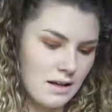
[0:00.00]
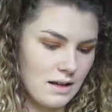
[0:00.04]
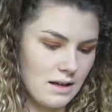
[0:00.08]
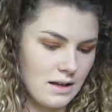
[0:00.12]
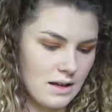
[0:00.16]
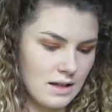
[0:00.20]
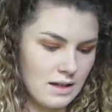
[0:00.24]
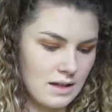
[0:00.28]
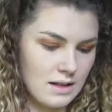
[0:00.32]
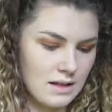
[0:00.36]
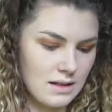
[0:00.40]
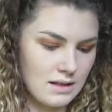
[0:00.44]

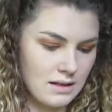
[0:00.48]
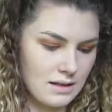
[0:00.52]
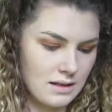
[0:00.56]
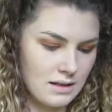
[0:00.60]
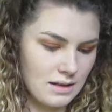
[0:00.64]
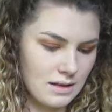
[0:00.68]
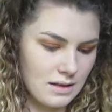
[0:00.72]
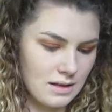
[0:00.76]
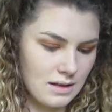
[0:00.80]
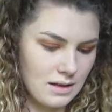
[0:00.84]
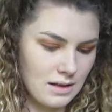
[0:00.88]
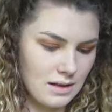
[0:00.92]
It
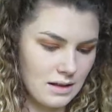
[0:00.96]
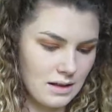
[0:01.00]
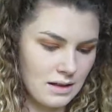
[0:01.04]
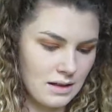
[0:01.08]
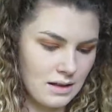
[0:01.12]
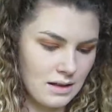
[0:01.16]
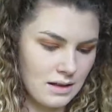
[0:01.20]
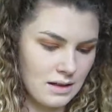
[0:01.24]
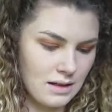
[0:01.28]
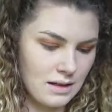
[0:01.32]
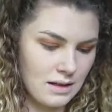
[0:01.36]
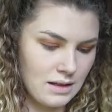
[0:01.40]
is
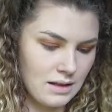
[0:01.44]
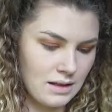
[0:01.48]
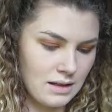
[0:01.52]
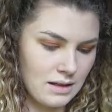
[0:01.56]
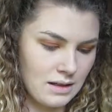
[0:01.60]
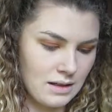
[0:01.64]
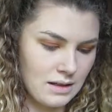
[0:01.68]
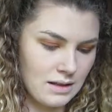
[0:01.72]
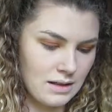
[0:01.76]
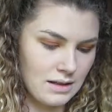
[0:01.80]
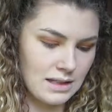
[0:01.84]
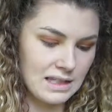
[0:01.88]

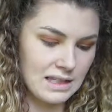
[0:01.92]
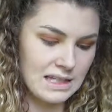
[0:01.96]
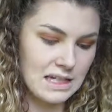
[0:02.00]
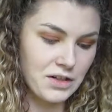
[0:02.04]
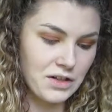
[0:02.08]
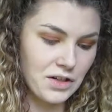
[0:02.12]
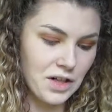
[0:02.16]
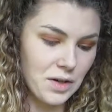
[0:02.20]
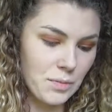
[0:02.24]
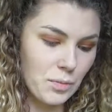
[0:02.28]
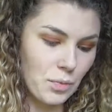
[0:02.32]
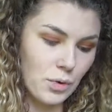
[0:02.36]
in
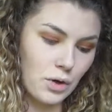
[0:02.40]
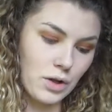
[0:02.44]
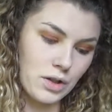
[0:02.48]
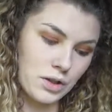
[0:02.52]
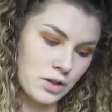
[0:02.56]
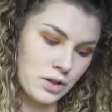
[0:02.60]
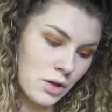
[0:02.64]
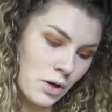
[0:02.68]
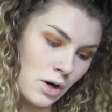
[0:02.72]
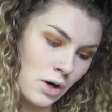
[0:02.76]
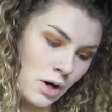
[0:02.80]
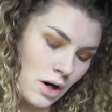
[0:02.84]
Secret
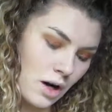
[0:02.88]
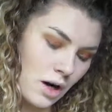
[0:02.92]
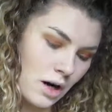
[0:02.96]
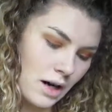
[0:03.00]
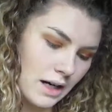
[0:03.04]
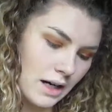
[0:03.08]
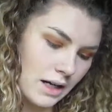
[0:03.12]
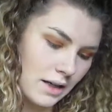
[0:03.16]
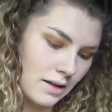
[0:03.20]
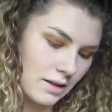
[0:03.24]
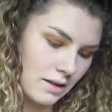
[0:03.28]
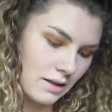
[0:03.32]
Bordeaux